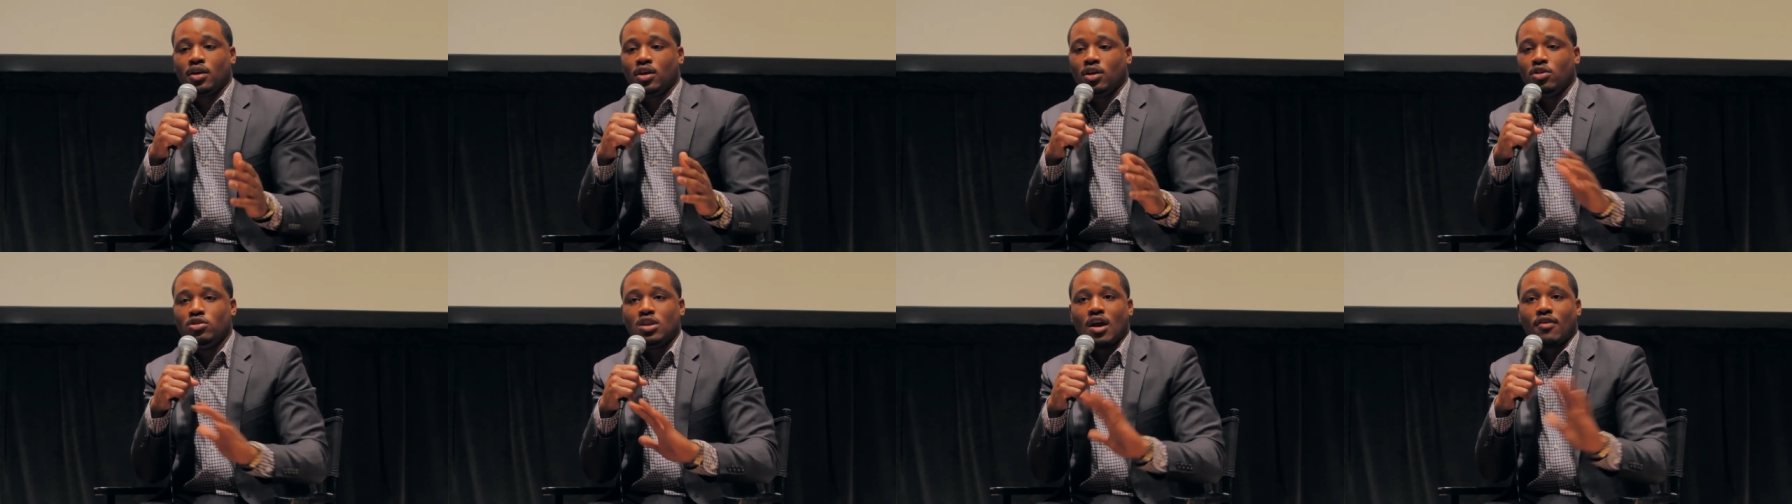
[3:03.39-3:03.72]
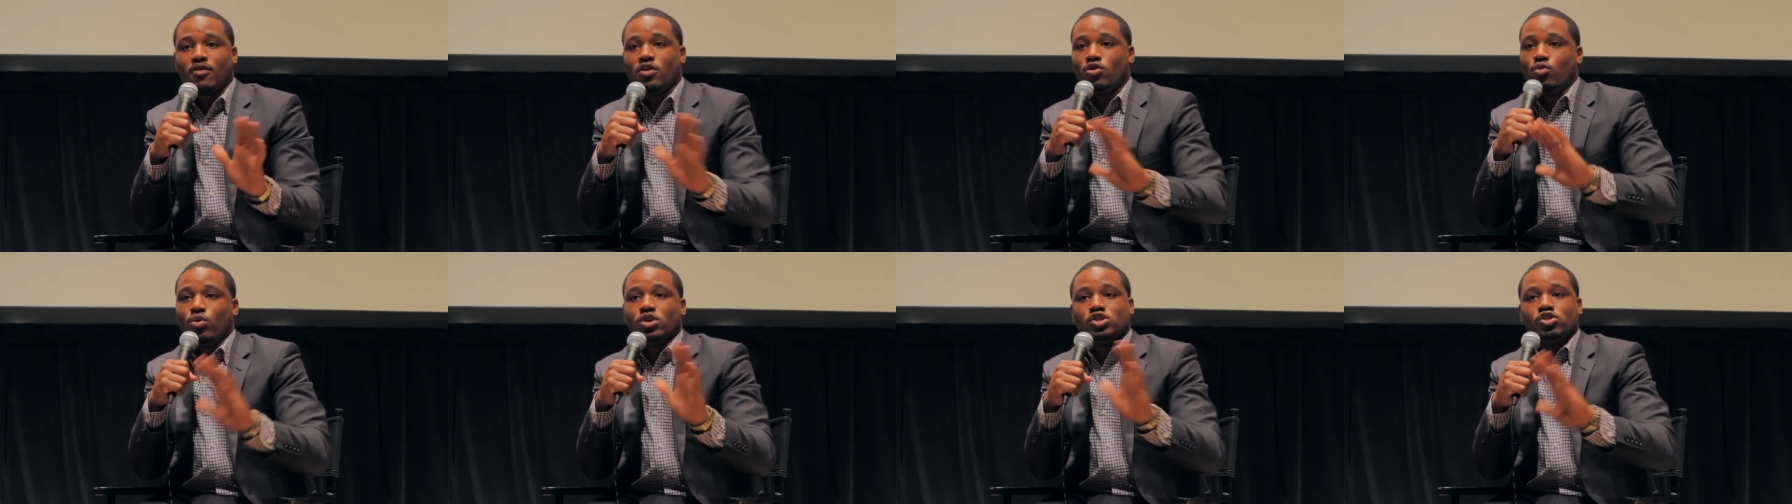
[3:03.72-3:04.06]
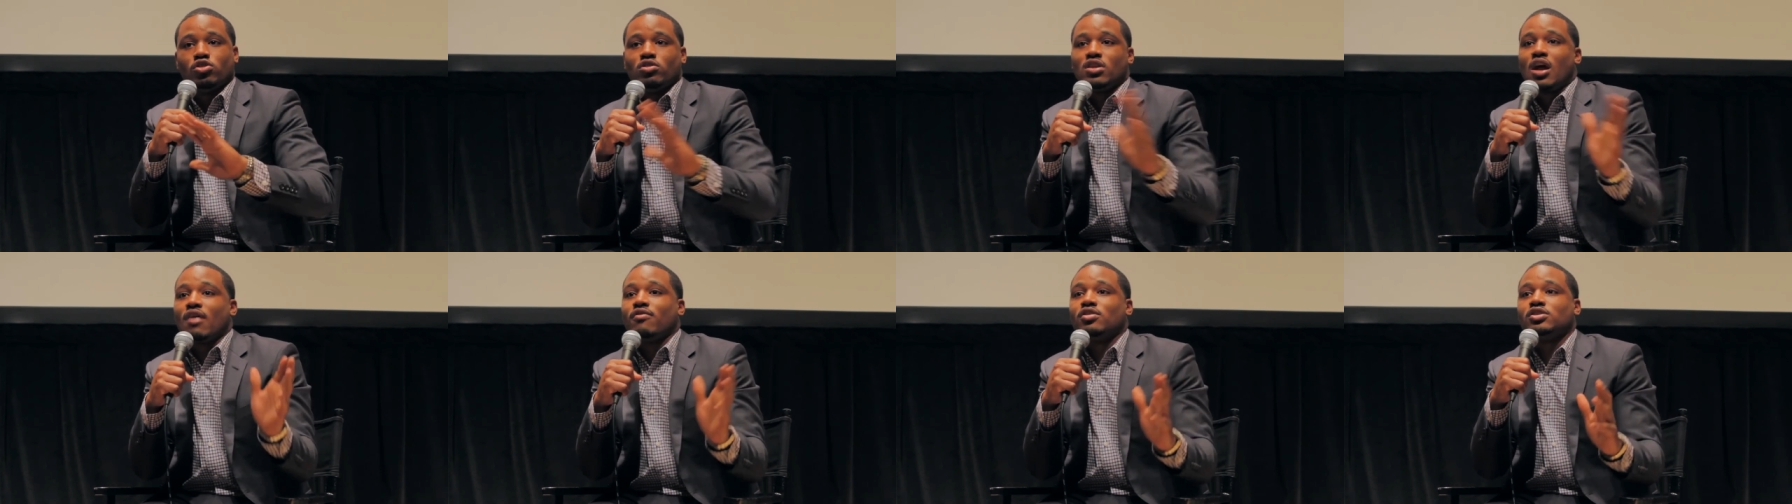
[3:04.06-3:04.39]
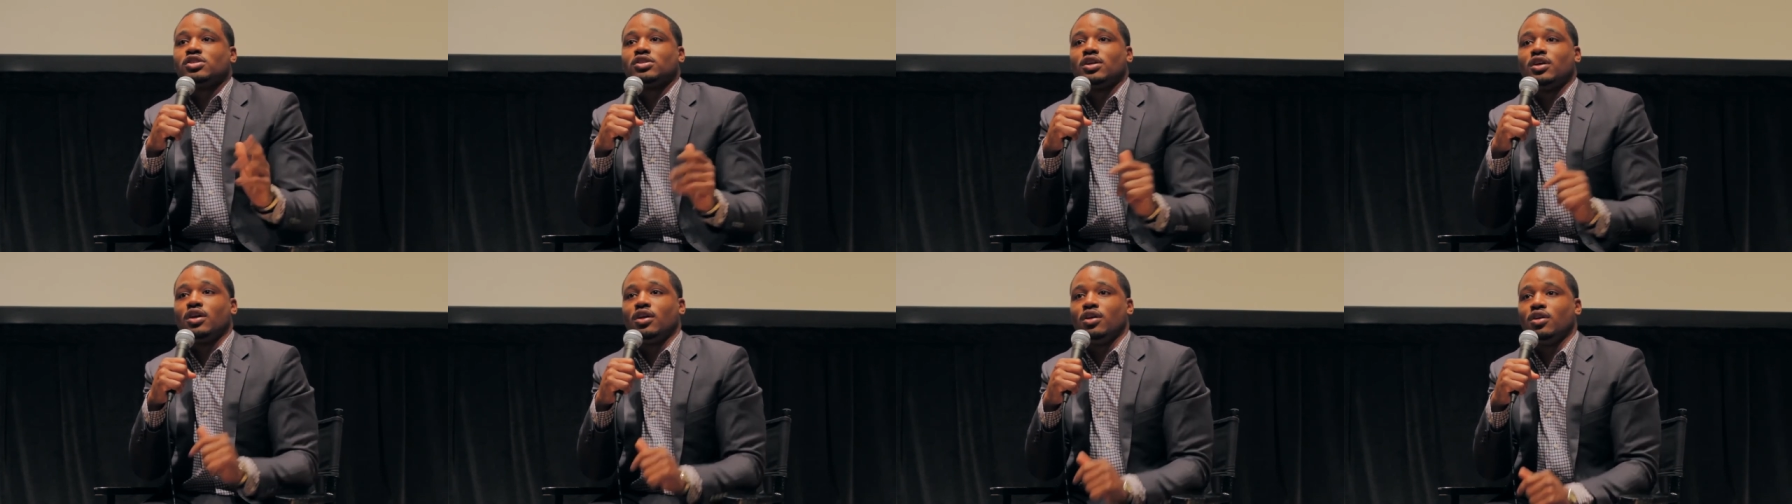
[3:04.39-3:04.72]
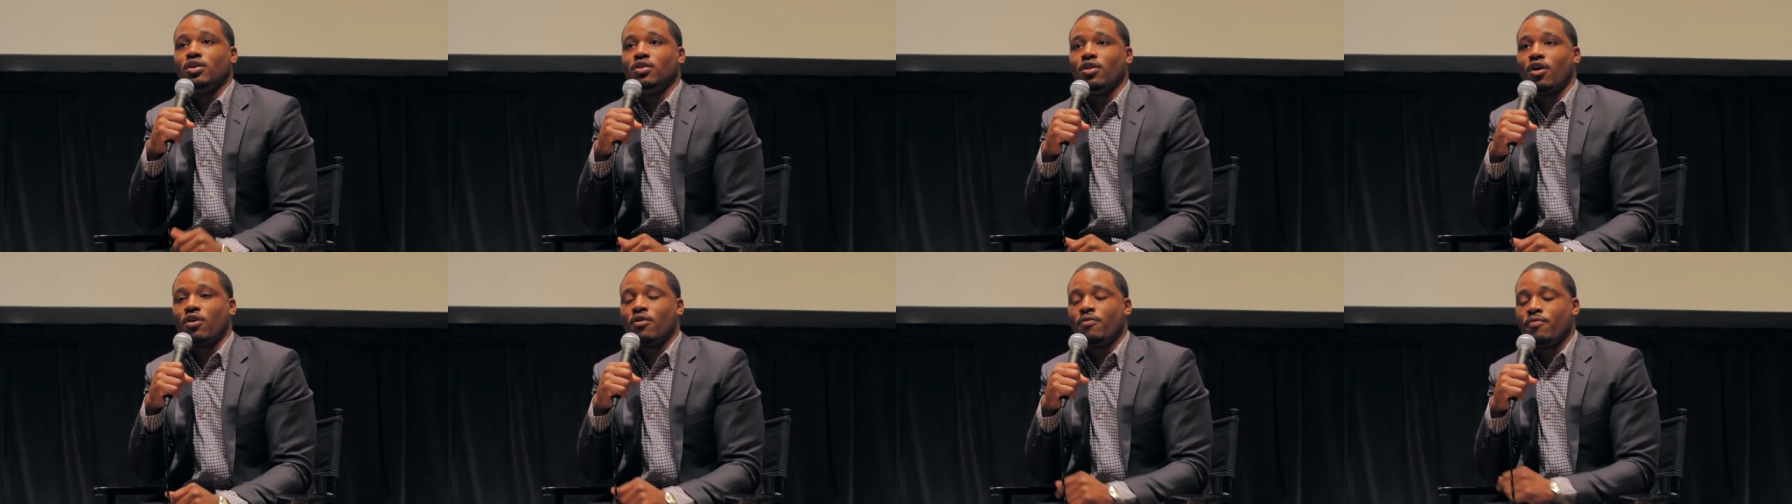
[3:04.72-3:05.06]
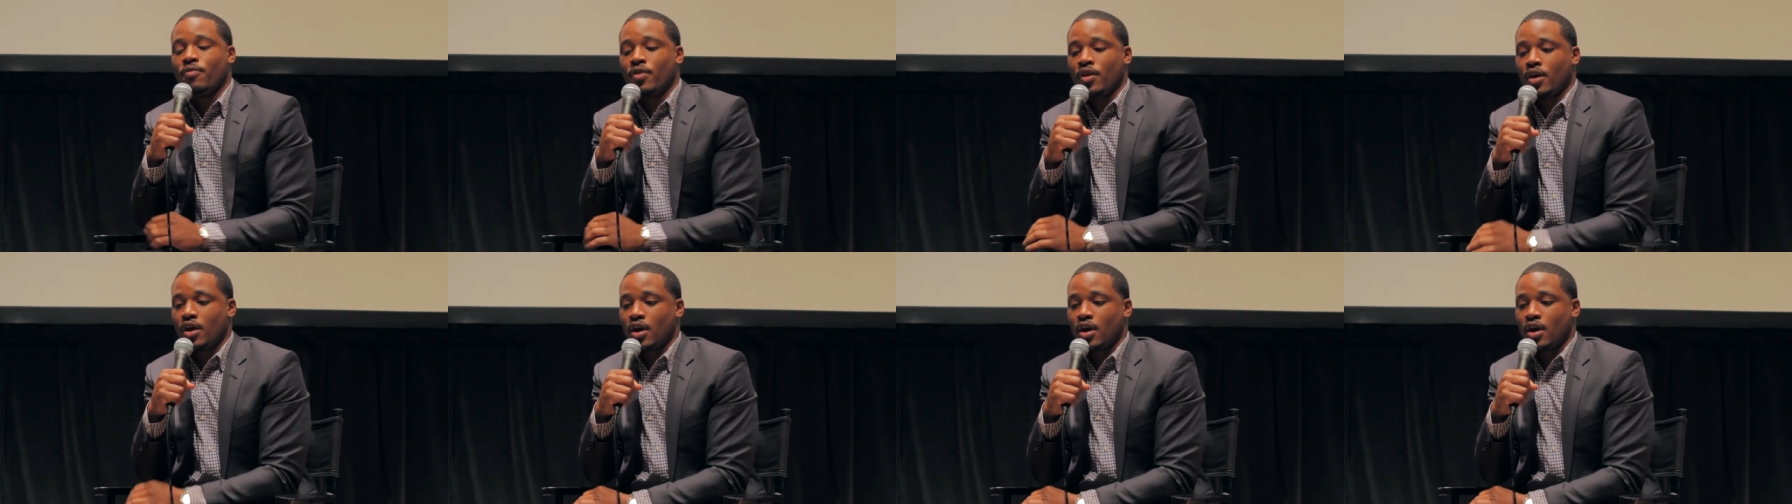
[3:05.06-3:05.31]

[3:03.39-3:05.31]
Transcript: you never you wish you had never seen, you know.